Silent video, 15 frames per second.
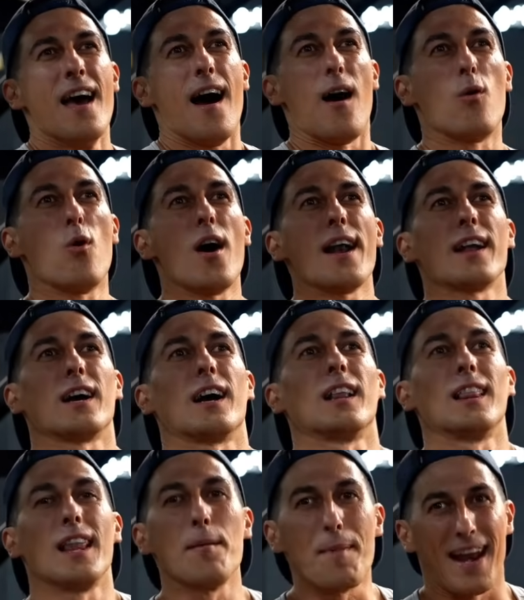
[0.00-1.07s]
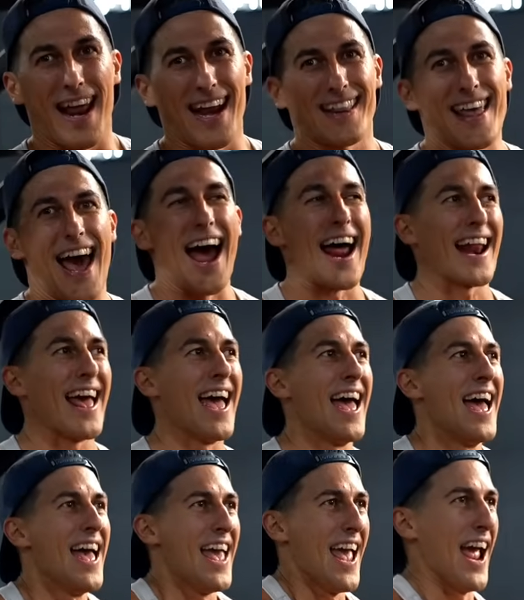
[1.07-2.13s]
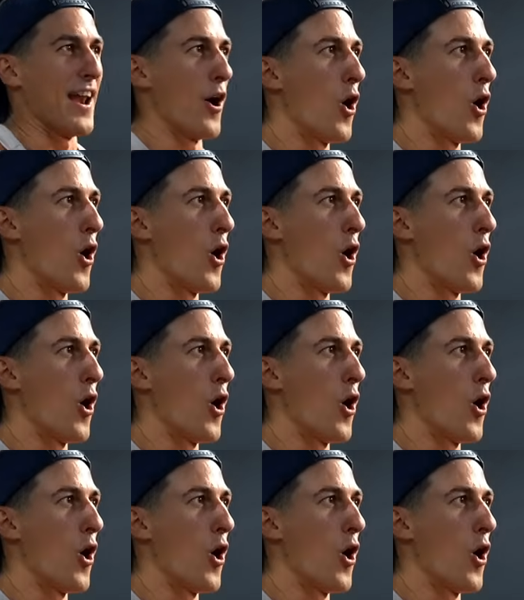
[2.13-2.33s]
I wanna eliminate that and